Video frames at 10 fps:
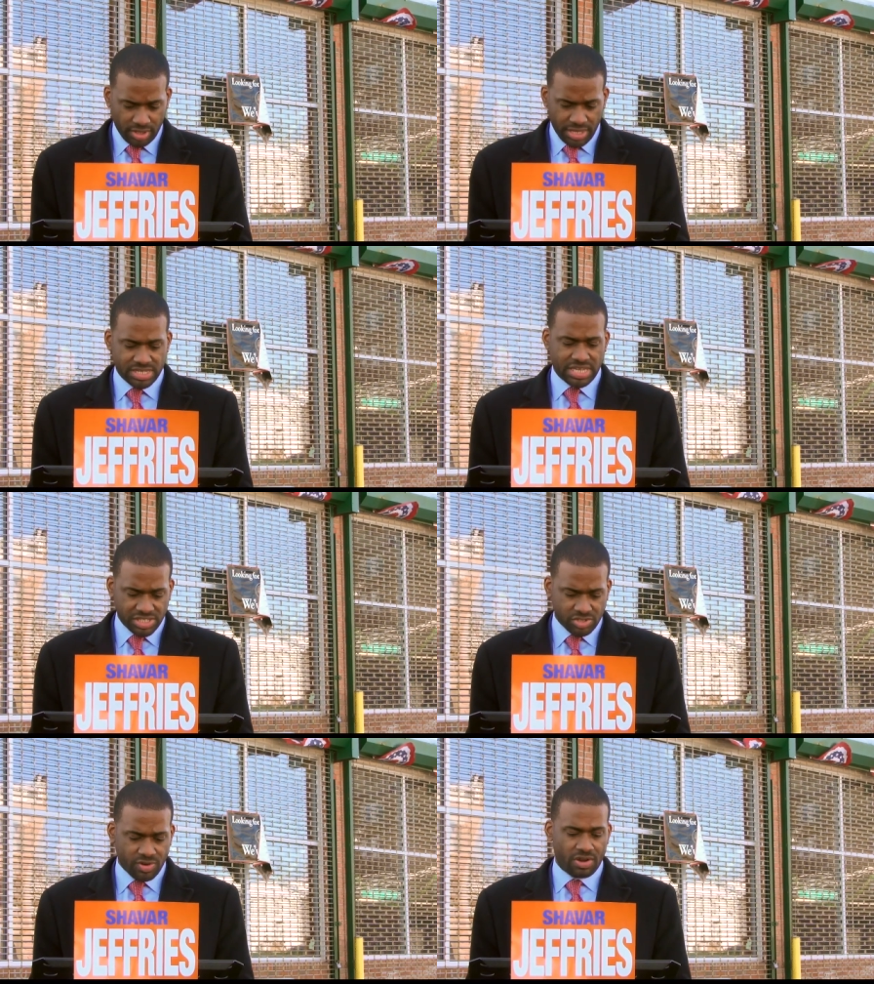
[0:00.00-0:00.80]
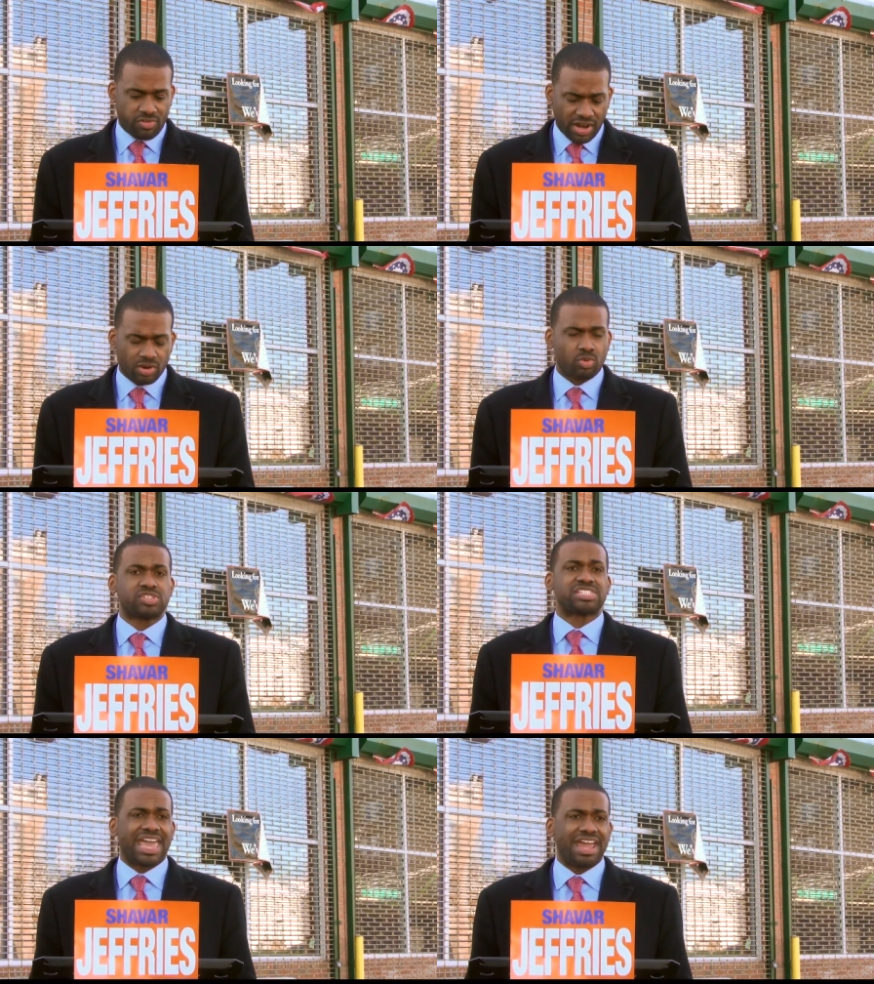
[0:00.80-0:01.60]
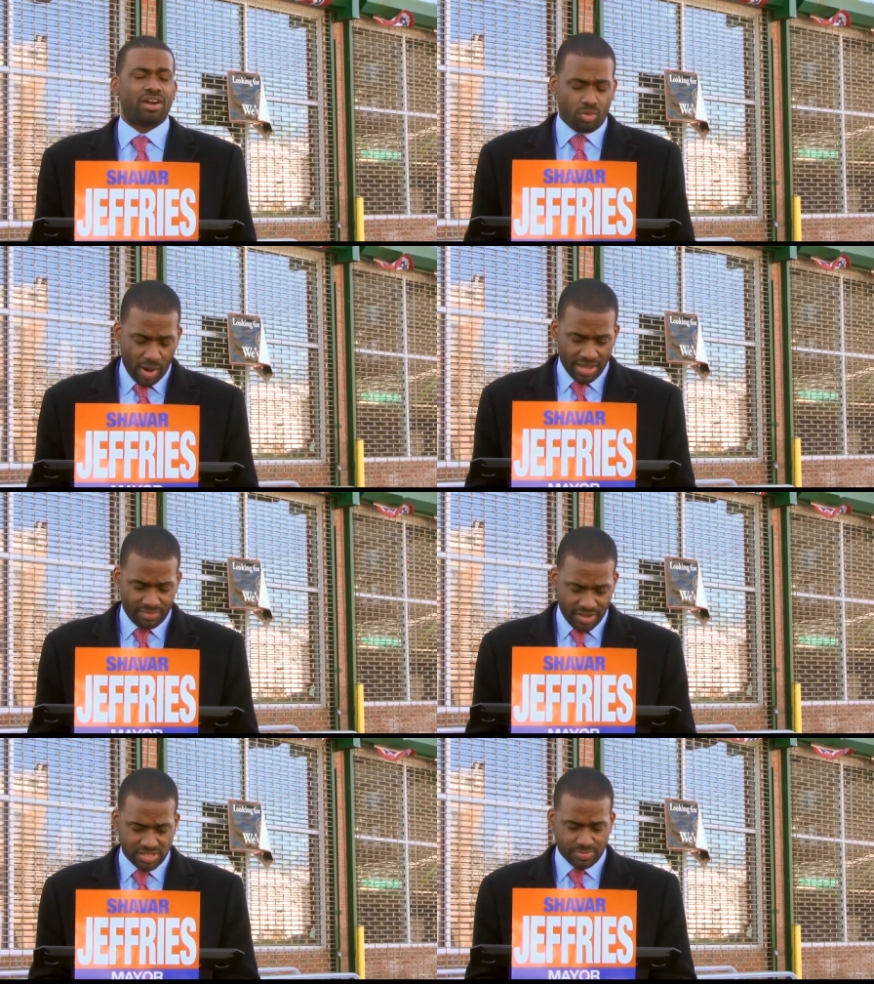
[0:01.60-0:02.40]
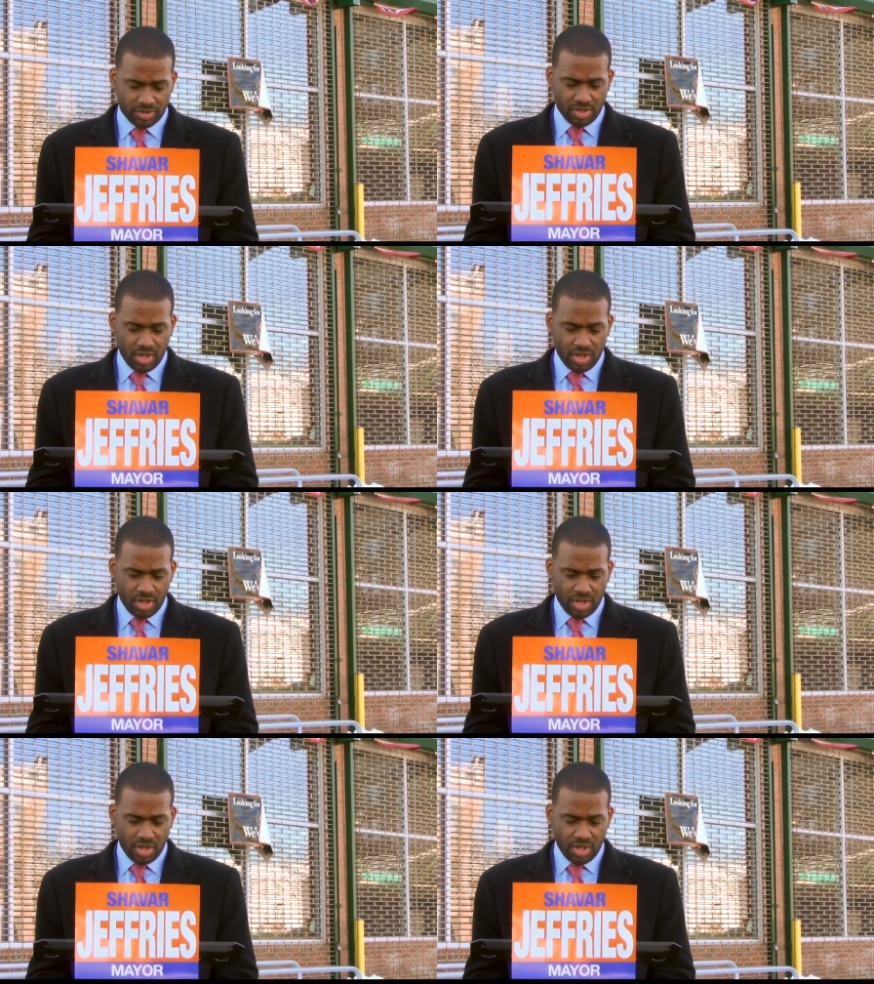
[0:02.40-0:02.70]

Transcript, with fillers: His history and record will scare away investment,